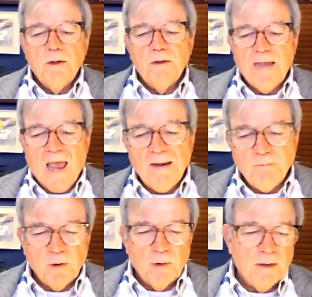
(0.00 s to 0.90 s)

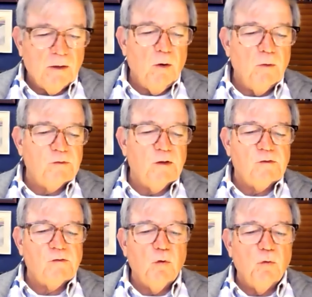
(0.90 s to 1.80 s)
Danbury closed its
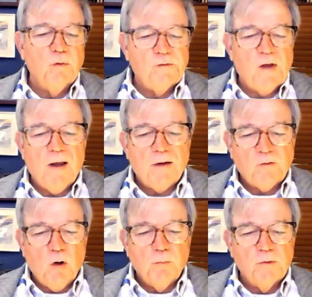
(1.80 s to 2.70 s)
schools on
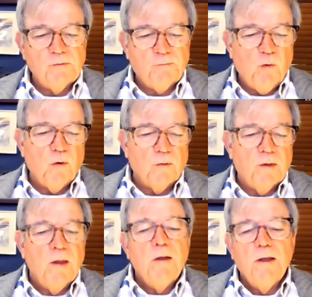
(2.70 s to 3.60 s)
October fourth,
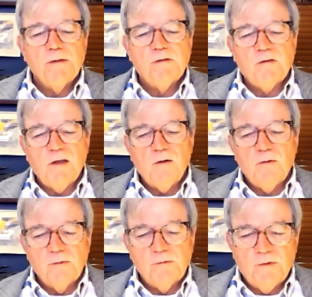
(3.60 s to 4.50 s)
its
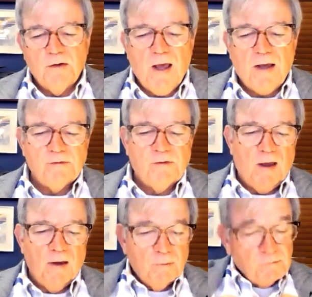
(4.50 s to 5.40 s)
theaters the next
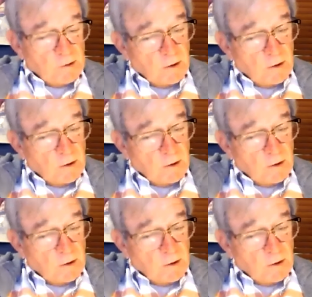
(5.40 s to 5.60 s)
days.